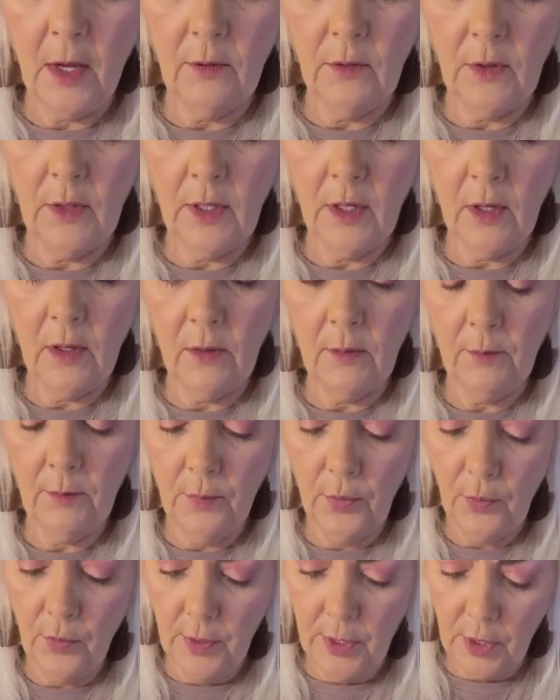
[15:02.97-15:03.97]
hotel
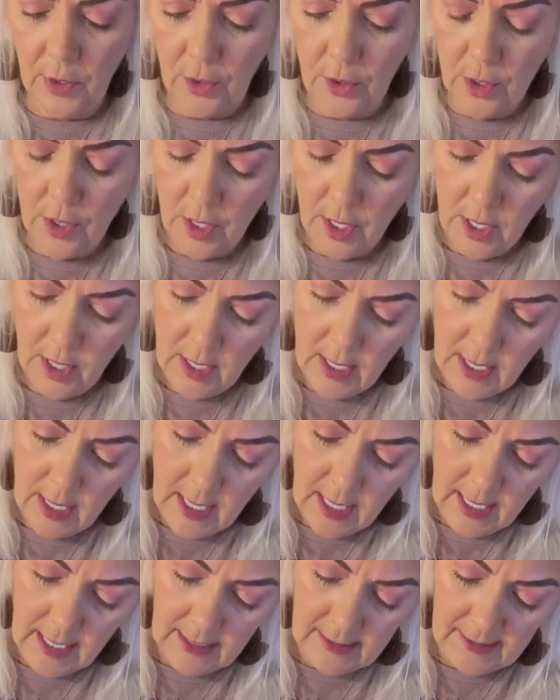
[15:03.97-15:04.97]
printer
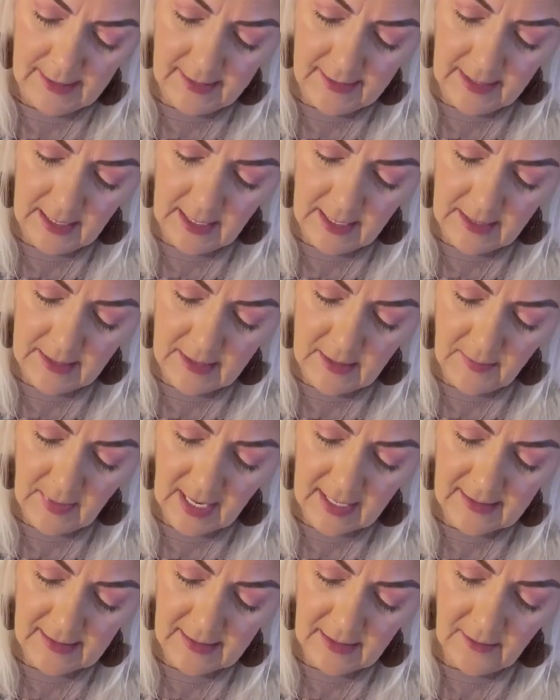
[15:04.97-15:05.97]
and sent it to
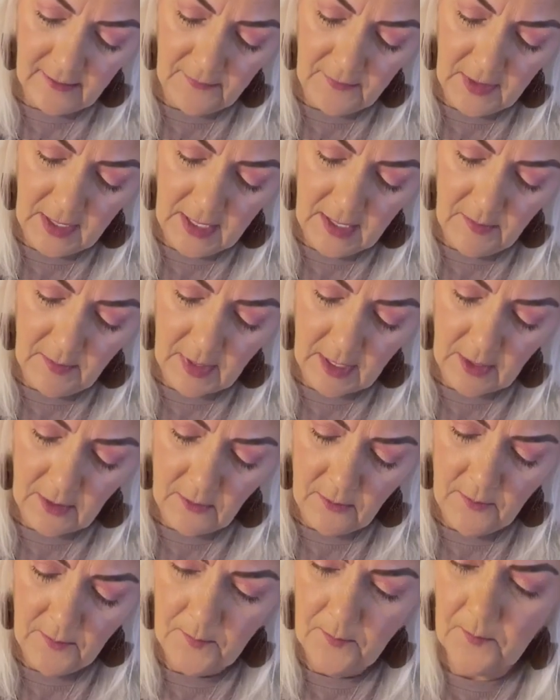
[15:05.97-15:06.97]
myself
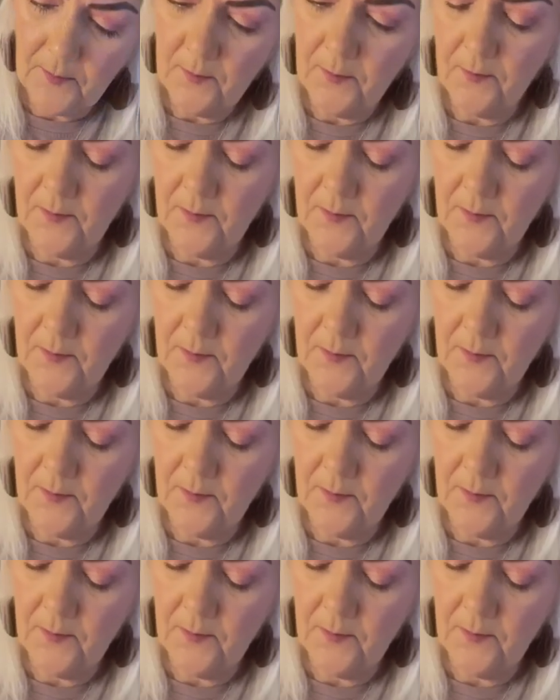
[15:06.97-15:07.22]
email.